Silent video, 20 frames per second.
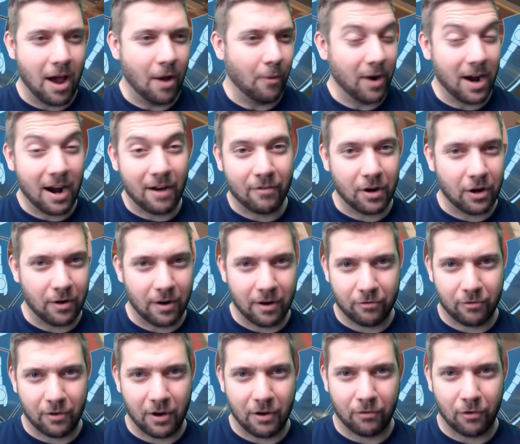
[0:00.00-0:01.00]
whenever you're in
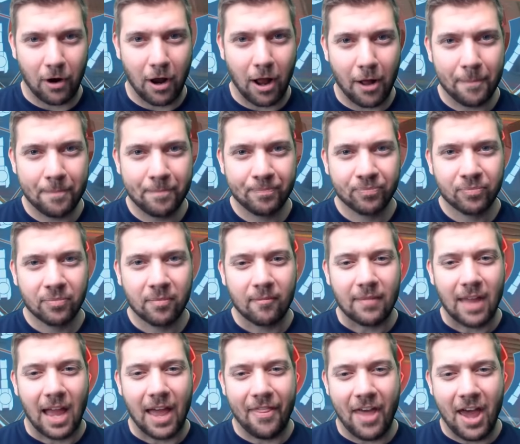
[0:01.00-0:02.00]
free-for-all.
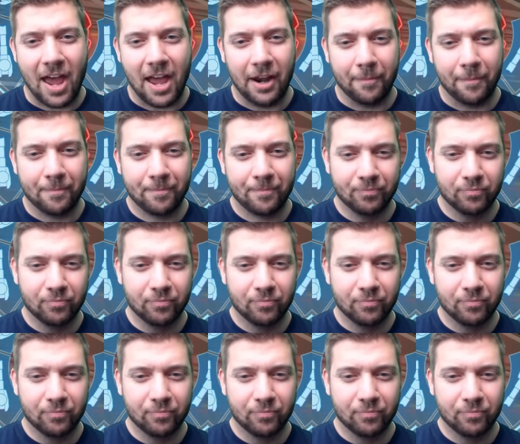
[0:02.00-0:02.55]
And then